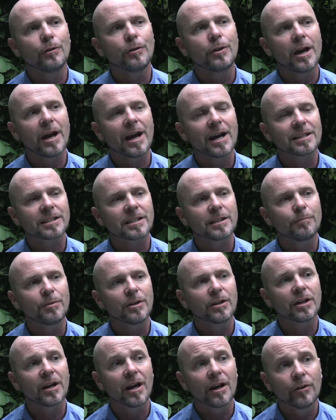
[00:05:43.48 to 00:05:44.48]
there has to be
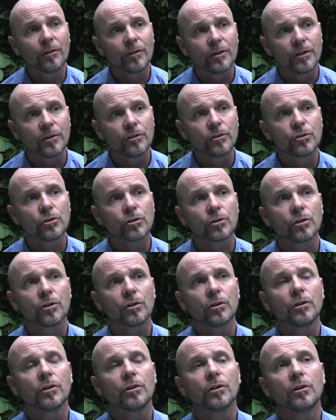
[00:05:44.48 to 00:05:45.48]
courage
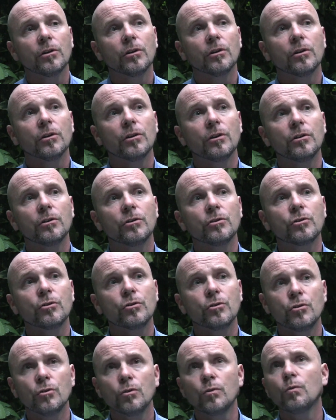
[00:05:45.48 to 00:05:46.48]
to
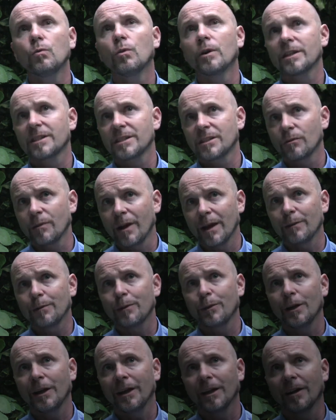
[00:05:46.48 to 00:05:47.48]
do what is the right
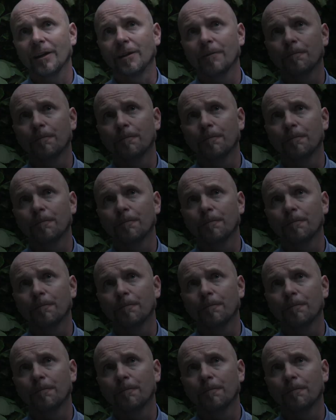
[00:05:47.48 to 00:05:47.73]
thing.